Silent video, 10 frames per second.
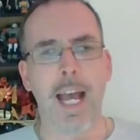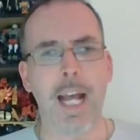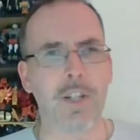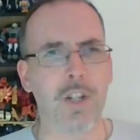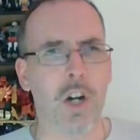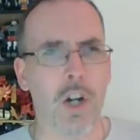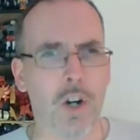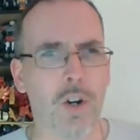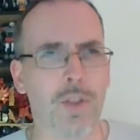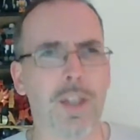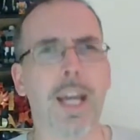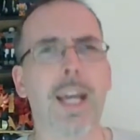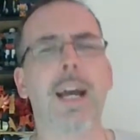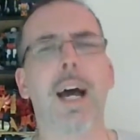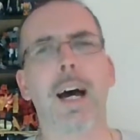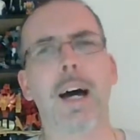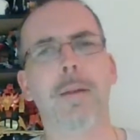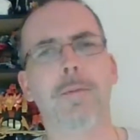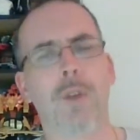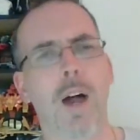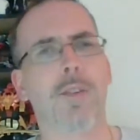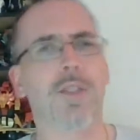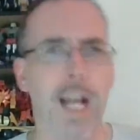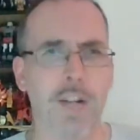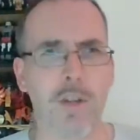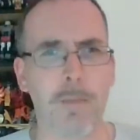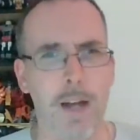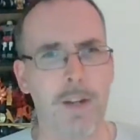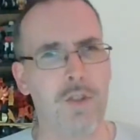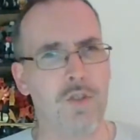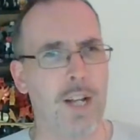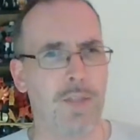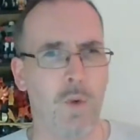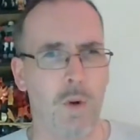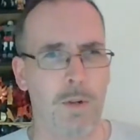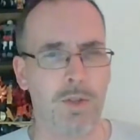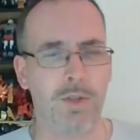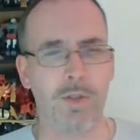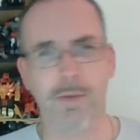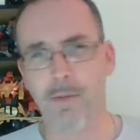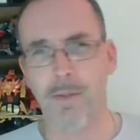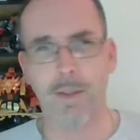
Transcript: It's her thing for all of us. Naturally, mine are the Transformers